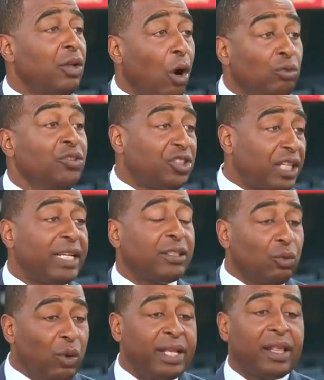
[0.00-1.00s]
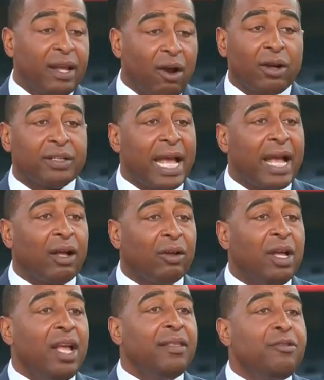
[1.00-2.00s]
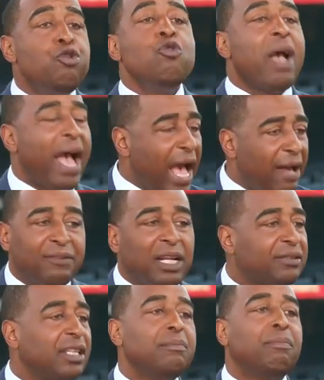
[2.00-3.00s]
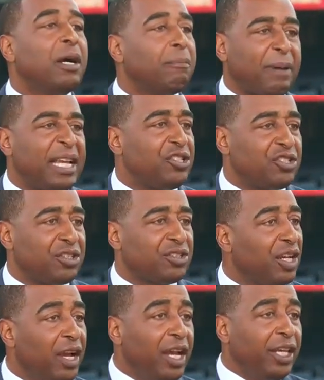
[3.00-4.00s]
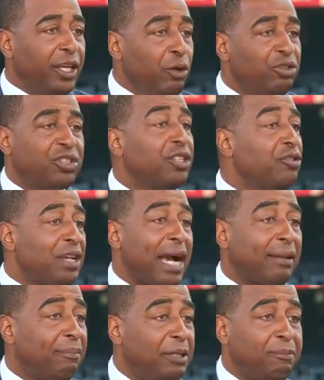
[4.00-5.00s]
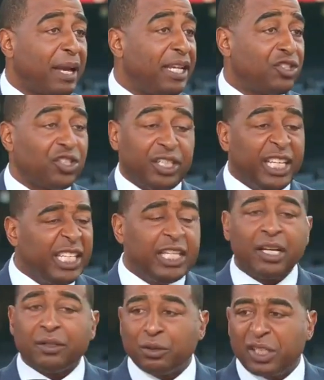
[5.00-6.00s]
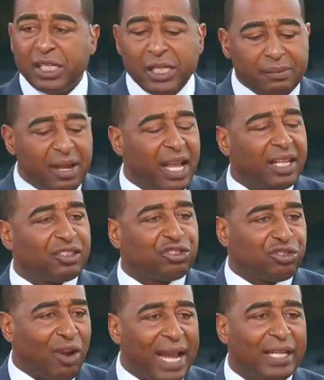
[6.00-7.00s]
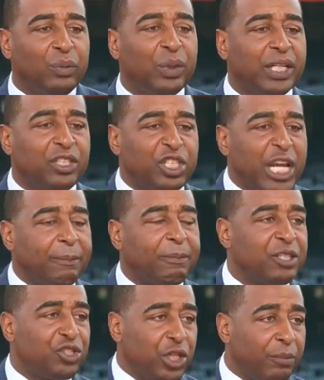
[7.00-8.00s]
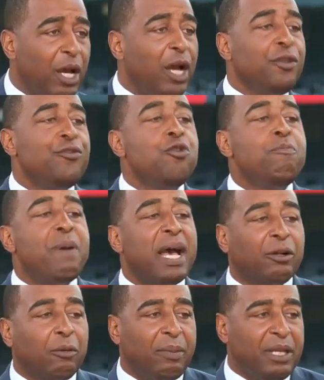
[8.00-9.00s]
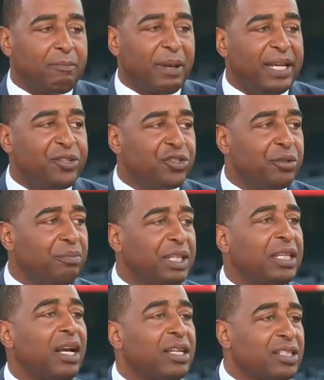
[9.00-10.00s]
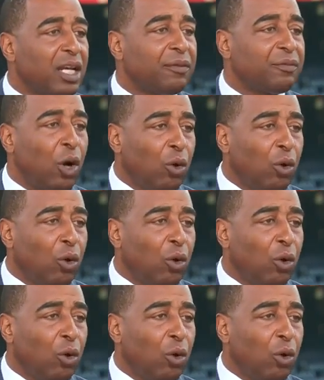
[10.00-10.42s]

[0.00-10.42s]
Golden State, the way they are now, you have nothing but patience. Houston, you got to be patient. Any other team that's trying to win a championship, you better be patient because of